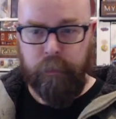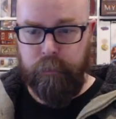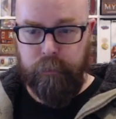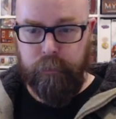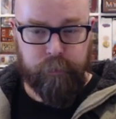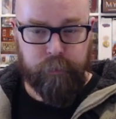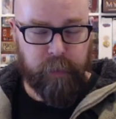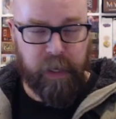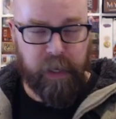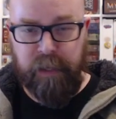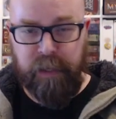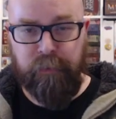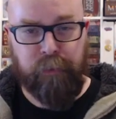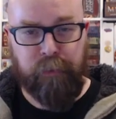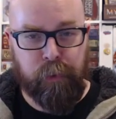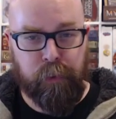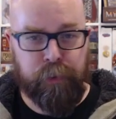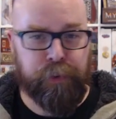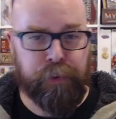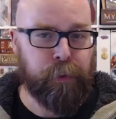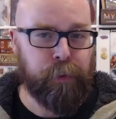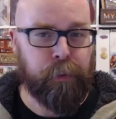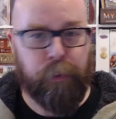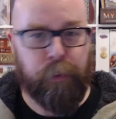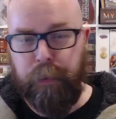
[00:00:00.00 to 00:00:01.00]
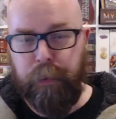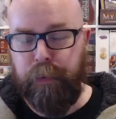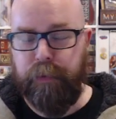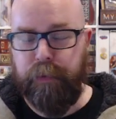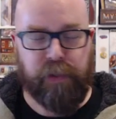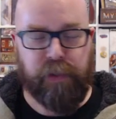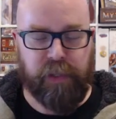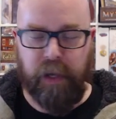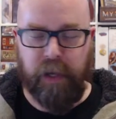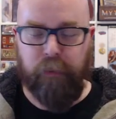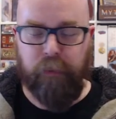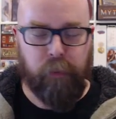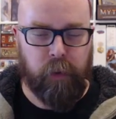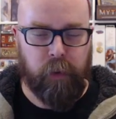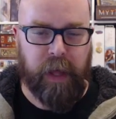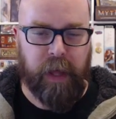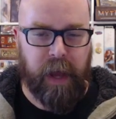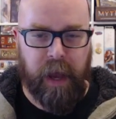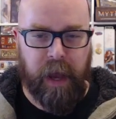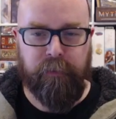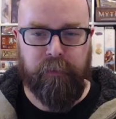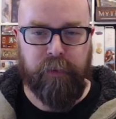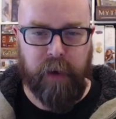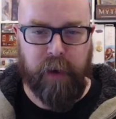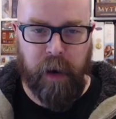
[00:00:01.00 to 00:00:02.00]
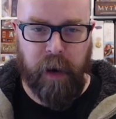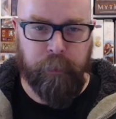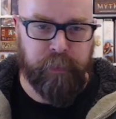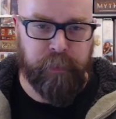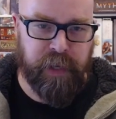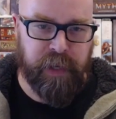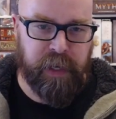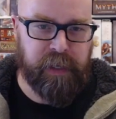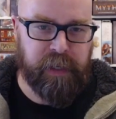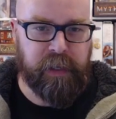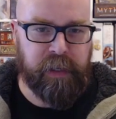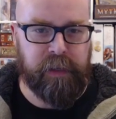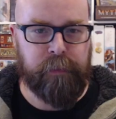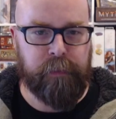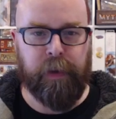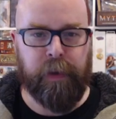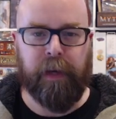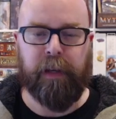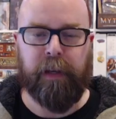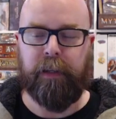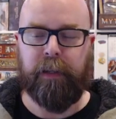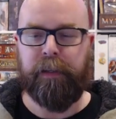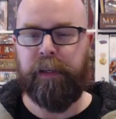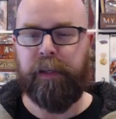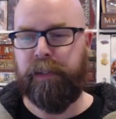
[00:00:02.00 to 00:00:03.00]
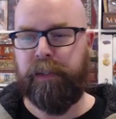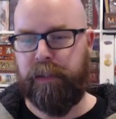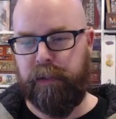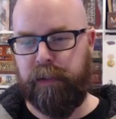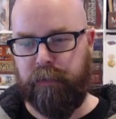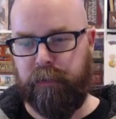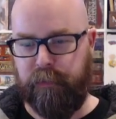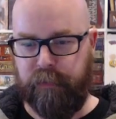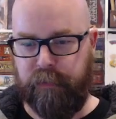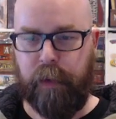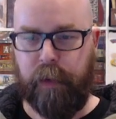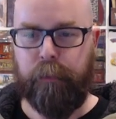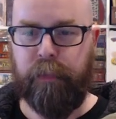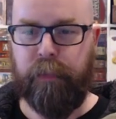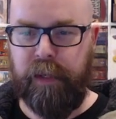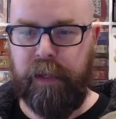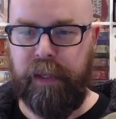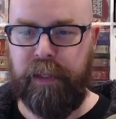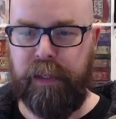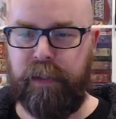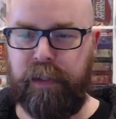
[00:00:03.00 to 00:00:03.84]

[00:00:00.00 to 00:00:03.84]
In the future, stuff will have updated, but at least from these